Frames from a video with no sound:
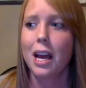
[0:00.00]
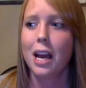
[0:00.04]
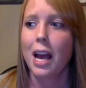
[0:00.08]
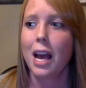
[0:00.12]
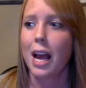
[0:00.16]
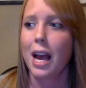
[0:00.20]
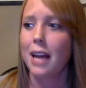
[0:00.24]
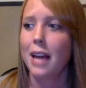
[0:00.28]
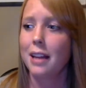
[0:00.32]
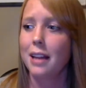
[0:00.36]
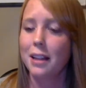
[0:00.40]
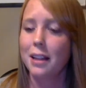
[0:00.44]

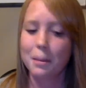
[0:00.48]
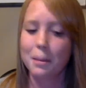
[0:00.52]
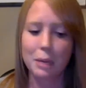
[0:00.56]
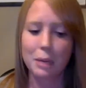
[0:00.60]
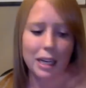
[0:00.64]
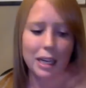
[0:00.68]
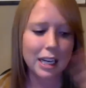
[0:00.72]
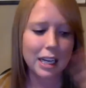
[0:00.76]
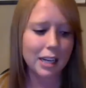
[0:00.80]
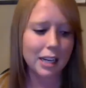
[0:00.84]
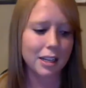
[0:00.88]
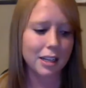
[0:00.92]
And then the
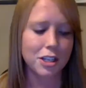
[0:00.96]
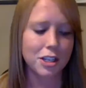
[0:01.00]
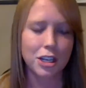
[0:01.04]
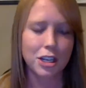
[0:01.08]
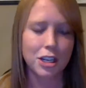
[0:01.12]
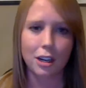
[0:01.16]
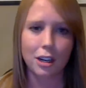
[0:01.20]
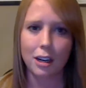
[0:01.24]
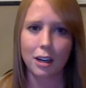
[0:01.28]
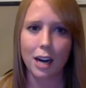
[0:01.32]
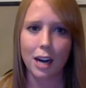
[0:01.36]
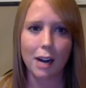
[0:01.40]
beginning of this
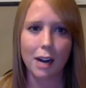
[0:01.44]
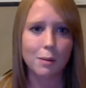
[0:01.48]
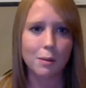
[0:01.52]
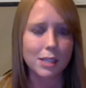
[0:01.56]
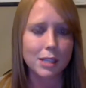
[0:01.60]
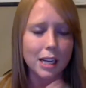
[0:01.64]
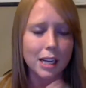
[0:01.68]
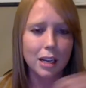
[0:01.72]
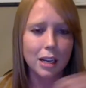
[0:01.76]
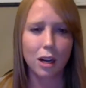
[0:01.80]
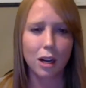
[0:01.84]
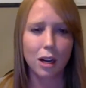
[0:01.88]
year, I was
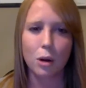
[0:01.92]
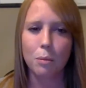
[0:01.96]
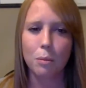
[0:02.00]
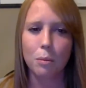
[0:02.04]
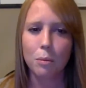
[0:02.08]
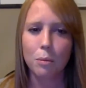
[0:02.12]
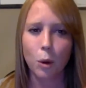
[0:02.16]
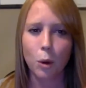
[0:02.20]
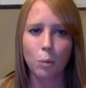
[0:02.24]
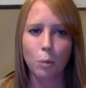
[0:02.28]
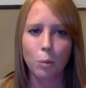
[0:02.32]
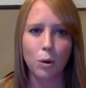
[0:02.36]
like, nope,
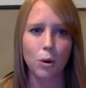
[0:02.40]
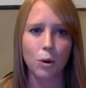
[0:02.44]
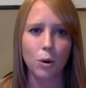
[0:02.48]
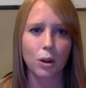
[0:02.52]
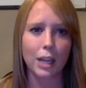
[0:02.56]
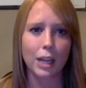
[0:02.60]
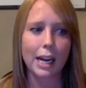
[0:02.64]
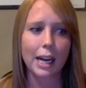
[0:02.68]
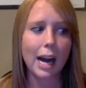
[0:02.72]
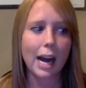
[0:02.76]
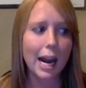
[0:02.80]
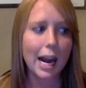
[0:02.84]
no more.
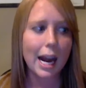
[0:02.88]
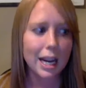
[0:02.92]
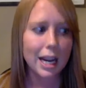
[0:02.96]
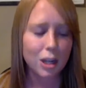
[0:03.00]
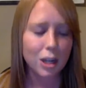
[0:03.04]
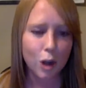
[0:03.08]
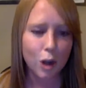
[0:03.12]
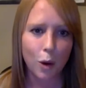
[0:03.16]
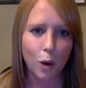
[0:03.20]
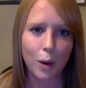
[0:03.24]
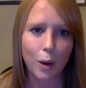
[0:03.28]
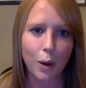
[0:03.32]
Like, I
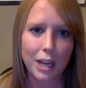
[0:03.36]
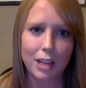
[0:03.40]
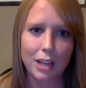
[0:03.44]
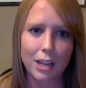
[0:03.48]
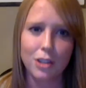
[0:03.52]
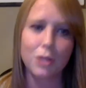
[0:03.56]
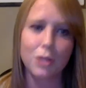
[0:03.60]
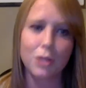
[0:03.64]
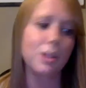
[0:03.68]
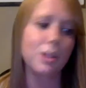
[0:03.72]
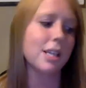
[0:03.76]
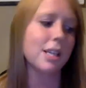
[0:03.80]
know I can
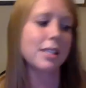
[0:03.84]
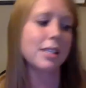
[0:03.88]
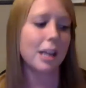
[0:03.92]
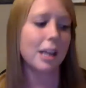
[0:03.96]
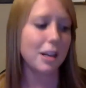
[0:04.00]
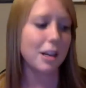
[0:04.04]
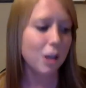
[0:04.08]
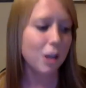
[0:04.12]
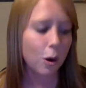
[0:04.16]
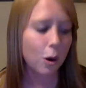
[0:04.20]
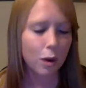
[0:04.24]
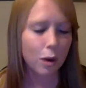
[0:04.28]
do this. I
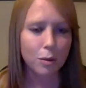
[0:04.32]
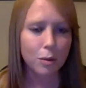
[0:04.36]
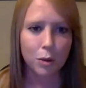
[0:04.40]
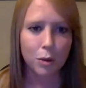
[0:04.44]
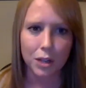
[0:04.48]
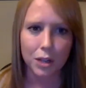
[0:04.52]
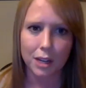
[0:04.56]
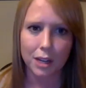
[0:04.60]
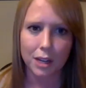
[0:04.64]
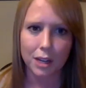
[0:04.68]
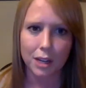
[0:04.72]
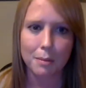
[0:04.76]
know I'm
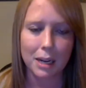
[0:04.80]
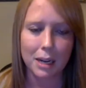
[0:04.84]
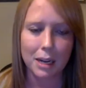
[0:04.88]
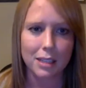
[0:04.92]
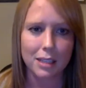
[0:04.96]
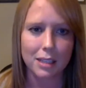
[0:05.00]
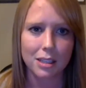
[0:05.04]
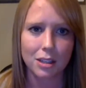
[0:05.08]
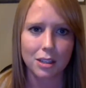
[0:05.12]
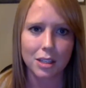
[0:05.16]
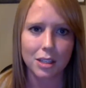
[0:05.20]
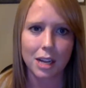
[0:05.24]
worthy of
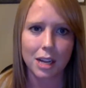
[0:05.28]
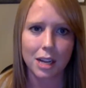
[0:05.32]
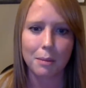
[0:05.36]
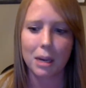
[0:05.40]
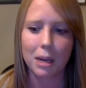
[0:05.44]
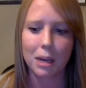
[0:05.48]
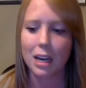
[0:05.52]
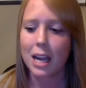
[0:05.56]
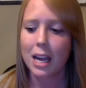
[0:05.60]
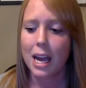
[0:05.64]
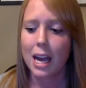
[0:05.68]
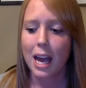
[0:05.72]
Ambassador
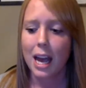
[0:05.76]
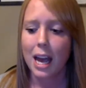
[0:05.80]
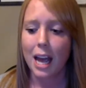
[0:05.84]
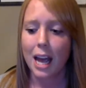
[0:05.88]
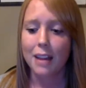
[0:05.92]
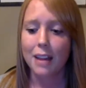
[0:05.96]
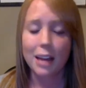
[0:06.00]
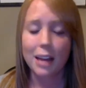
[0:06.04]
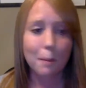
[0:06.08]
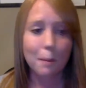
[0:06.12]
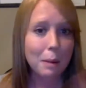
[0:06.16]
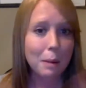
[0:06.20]
Diamond. And
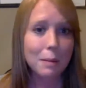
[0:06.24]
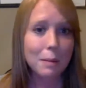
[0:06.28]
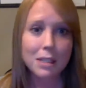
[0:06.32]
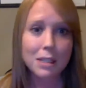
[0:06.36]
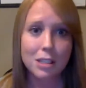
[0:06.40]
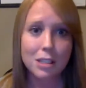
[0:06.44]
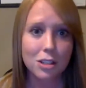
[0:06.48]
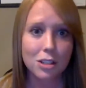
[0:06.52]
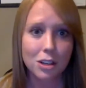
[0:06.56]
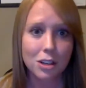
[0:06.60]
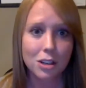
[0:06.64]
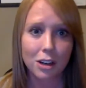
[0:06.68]
that my
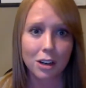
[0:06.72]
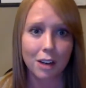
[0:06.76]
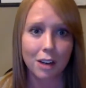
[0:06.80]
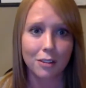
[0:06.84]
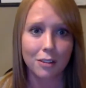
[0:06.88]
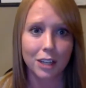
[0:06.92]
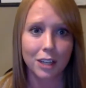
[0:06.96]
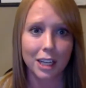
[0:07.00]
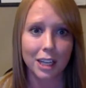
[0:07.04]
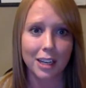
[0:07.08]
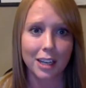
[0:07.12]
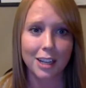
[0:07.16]
business took off
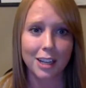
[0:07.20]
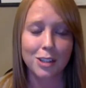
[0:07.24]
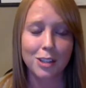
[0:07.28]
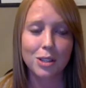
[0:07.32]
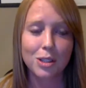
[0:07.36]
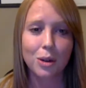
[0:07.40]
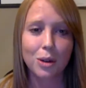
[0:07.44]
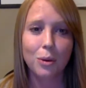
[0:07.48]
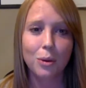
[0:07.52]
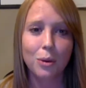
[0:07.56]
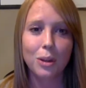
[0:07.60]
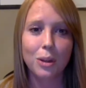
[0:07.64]
again. And
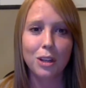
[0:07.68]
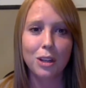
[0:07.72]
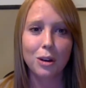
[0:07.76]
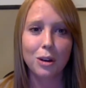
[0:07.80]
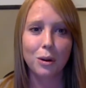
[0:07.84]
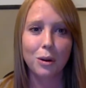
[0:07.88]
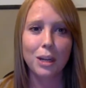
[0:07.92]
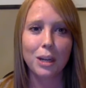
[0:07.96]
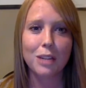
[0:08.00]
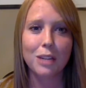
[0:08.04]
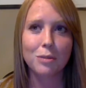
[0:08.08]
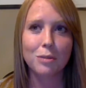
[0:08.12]
so, you know,
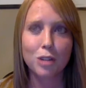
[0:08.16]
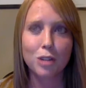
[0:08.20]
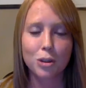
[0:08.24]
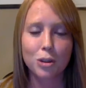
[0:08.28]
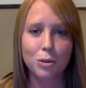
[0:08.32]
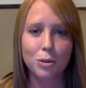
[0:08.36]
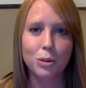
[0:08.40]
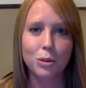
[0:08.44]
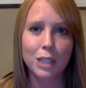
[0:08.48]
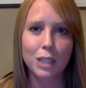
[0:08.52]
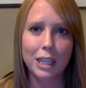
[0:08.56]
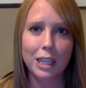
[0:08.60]
it
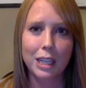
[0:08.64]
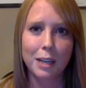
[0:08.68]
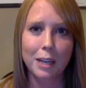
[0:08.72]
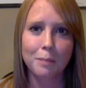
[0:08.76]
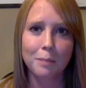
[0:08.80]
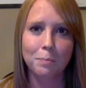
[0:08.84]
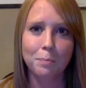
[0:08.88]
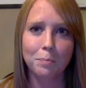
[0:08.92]
truly,